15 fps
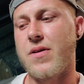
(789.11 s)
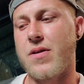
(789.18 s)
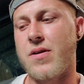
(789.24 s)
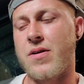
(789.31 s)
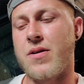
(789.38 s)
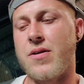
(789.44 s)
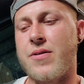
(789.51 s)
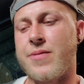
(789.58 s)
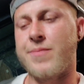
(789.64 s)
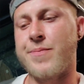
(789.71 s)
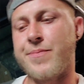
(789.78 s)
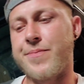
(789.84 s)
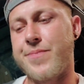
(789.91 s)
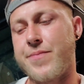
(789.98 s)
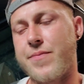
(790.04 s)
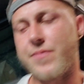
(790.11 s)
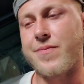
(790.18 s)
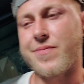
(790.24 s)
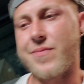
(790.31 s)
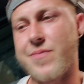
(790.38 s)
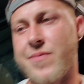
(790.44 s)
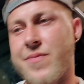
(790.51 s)

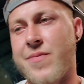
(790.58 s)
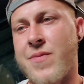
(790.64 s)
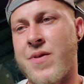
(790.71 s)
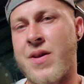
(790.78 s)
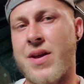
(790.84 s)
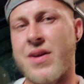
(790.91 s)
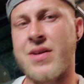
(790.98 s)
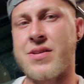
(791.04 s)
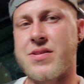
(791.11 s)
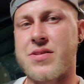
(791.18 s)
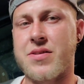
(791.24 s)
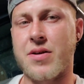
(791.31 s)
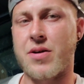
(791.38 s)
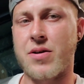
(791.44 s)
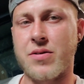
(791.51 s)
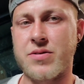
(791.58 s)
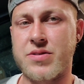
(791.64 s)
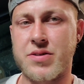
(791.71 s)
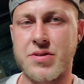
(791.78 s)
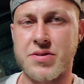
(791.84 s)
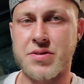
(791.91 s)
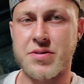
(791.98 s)
The install is
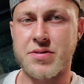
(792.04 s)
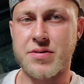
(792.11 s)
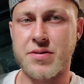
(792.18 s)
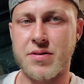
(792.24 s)
just,